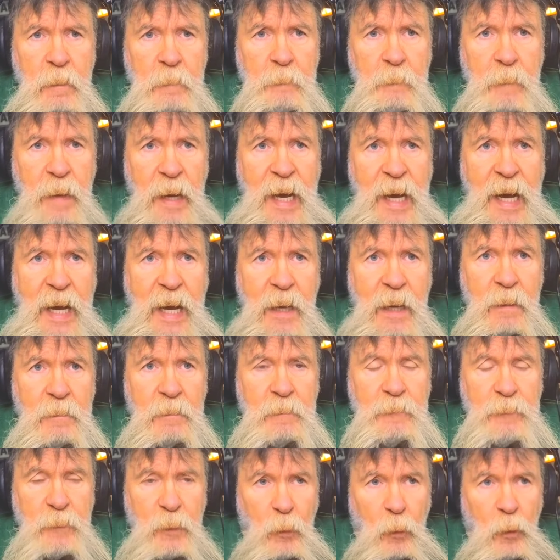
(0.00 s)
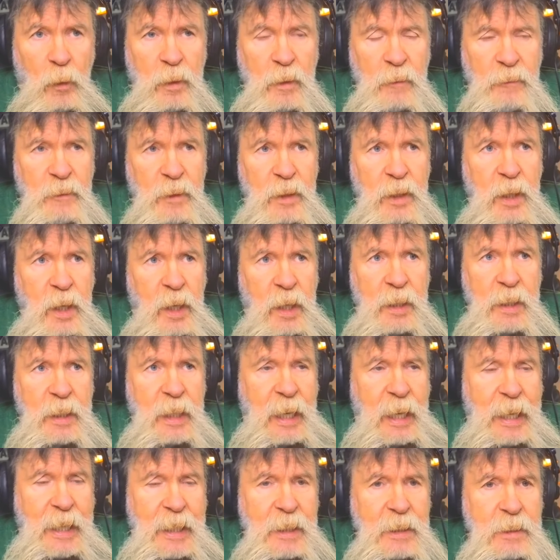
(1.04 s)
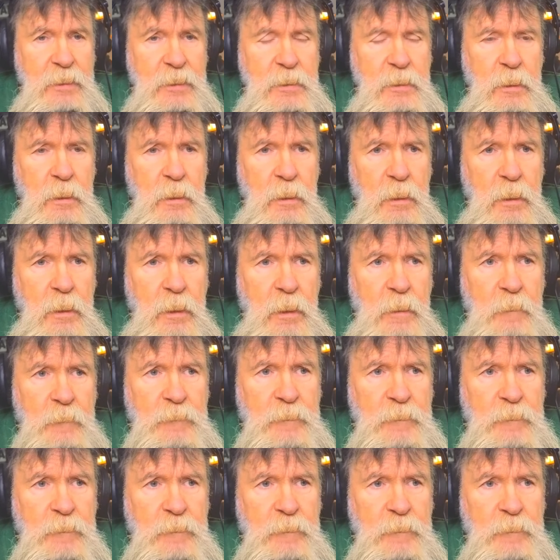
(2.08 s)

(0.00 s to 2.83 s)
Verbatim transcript: by one of the gay guys mm-hmm.